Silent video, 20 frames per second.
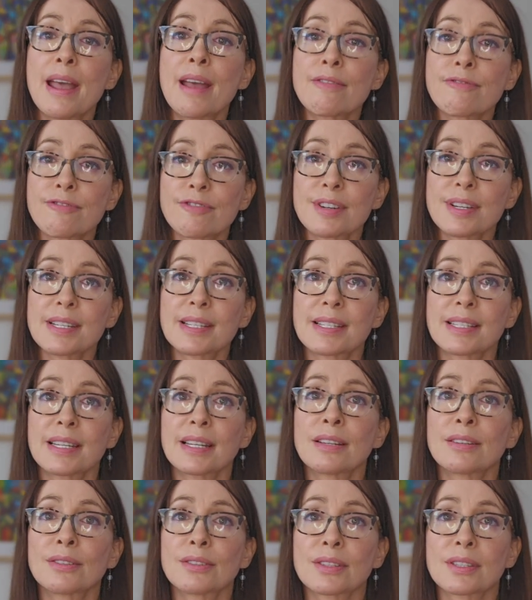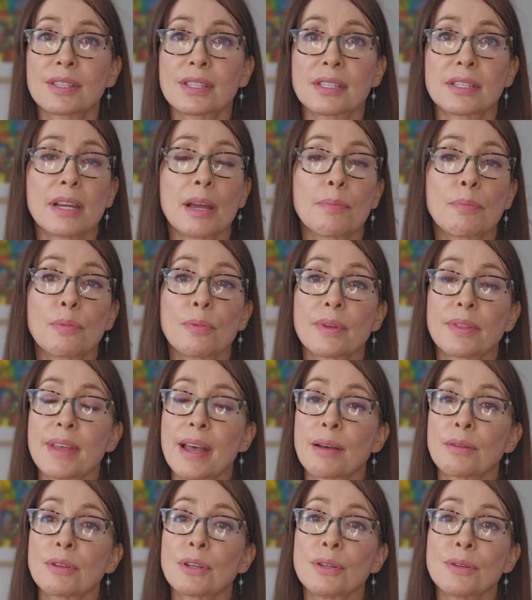every single step
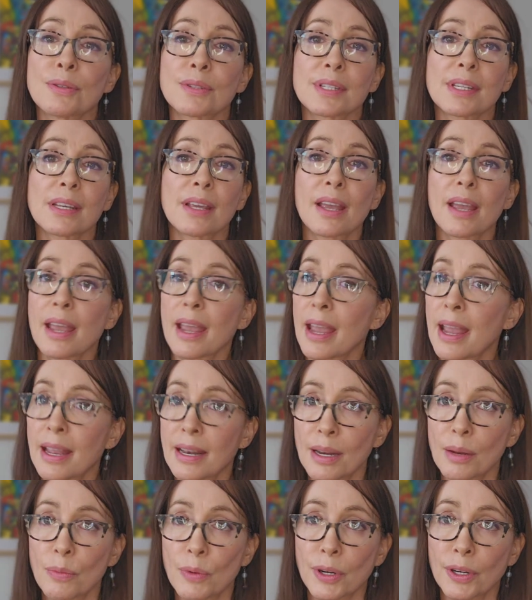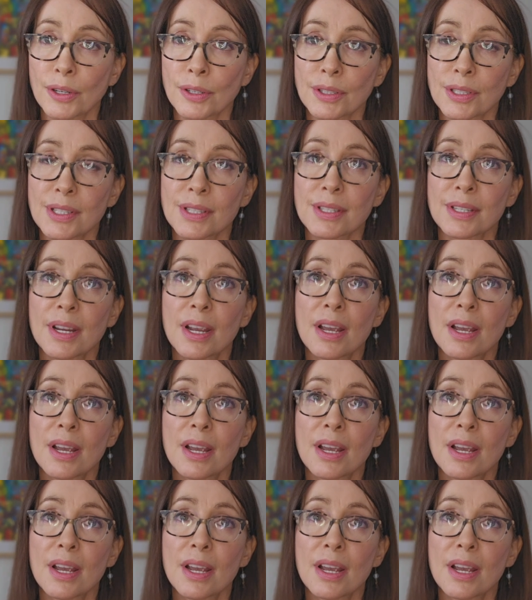without using any words.